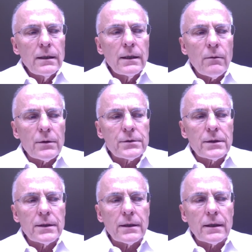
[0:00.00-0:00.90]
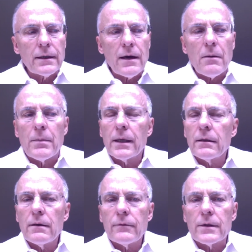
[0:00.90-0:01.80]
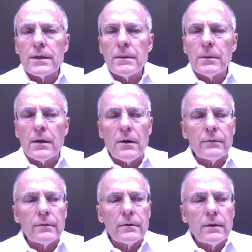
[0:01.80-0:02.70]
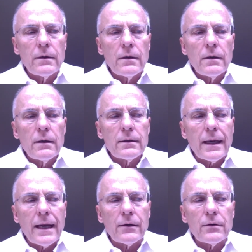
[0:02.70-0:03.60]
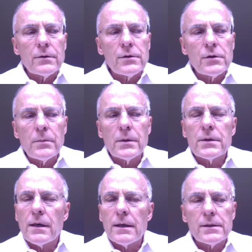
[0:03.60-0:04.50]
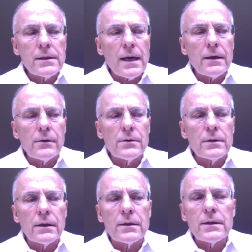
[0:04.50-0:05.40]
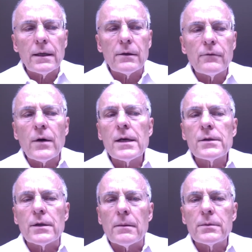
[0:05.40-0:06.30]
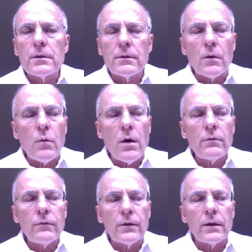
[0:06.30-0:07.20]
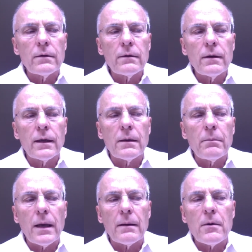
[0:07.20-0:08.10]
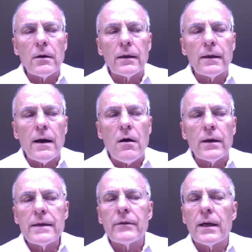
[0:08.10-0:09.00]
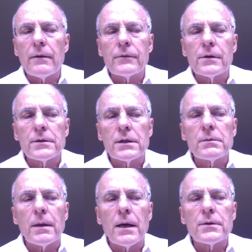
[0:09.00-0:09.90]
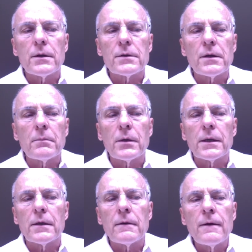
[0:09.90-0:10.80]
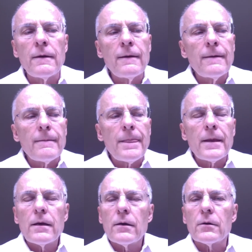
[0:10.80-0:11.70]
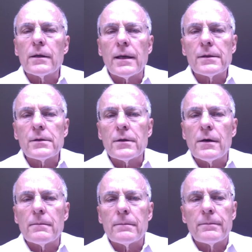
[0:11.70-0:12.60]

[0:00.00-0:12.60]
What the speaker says: He wants to dig a canal big enough and deep enough to handle supersized tankers and container freight ships that won't fit in the Panama Canal even after its expansion is completed early next year.